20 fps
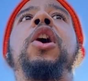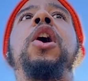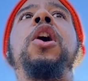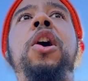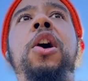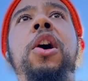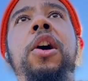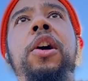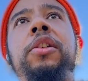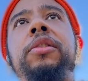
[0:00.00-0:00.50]

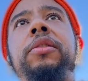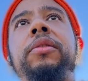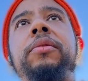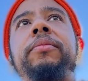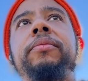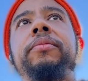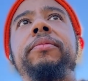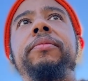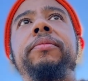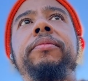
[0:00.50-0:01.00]
guard,
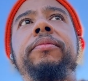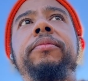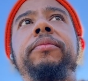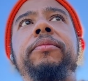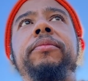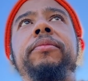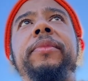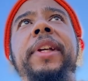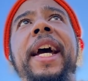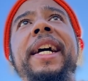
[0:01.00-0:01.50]

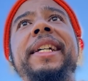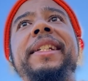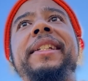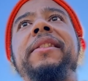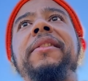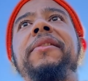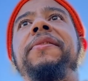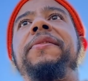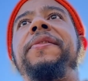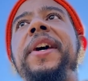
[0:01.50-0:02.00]

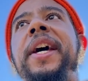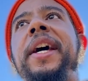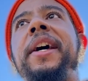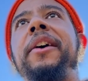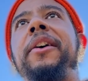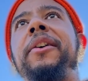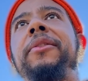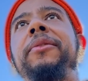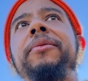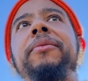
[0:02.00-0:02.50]
has to
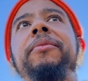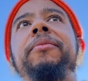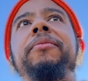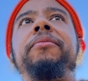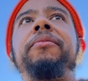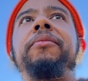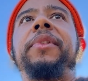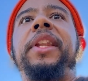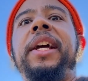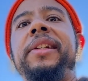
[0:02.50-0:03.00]
veil
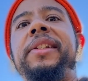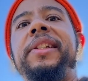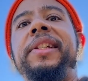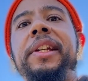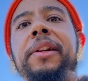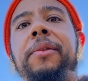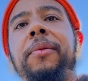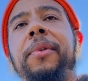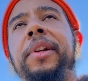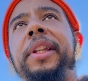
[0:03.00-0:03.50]
their
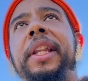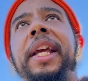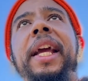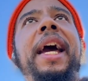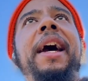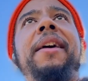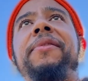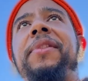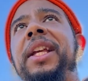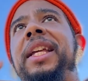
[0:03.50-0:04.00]
secret.
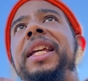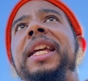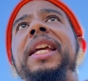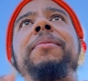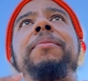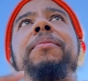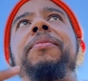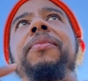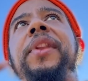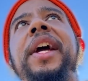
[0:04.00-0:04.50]
They have to
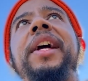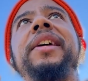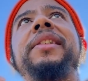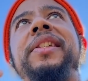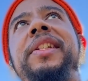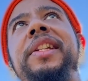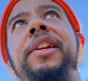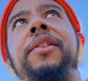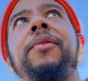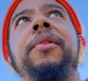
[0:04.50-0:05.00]
keep
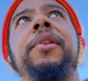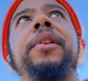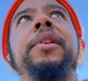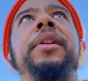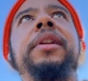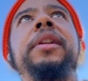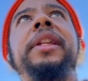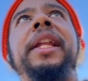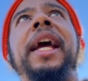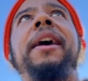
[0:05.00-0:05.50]
their secret.
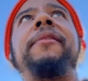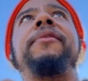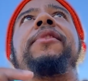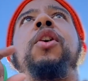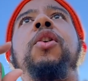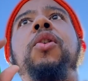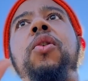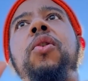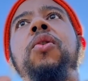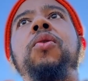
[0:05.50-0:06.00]
They
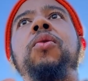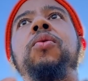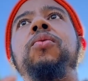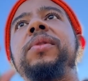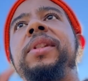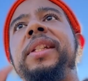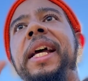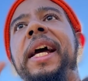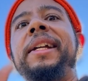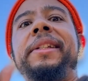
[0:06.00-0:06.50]
have to
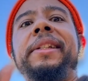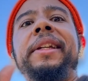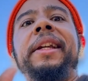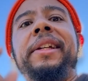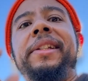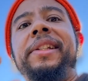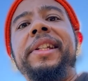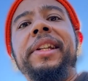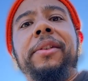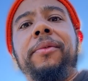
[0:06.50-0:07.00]
hold tight
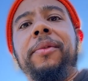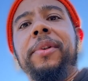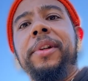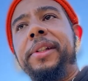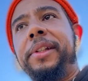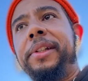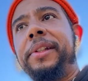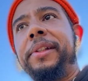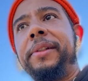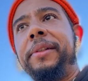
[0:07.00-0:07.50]
to their
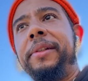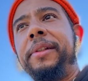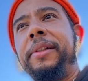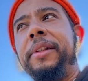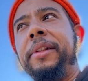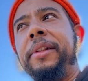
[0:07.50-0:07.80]
secrets.